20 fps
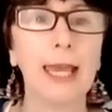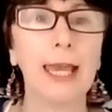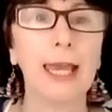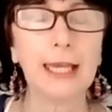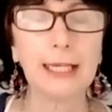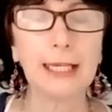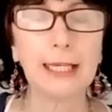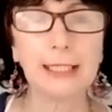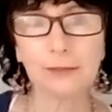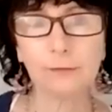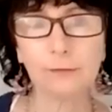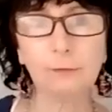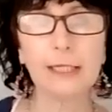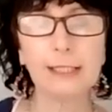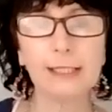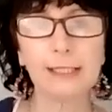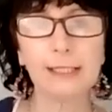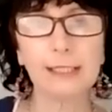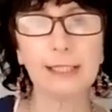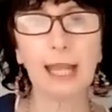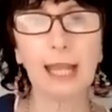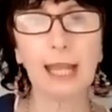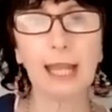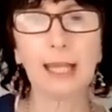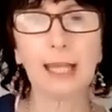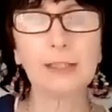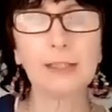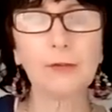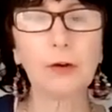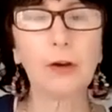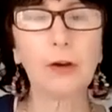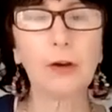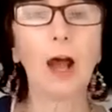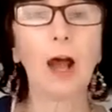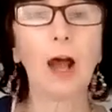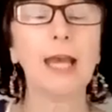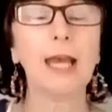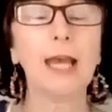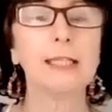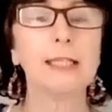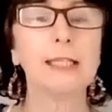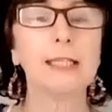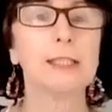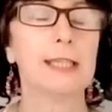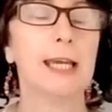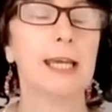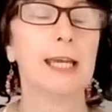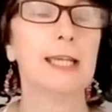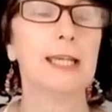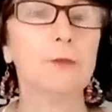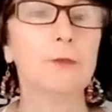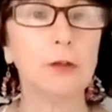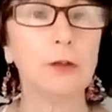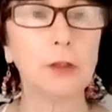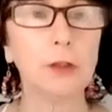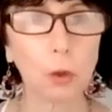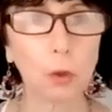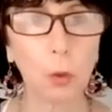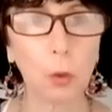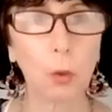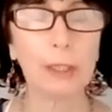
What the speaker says: His neck is very high, he stands very tall.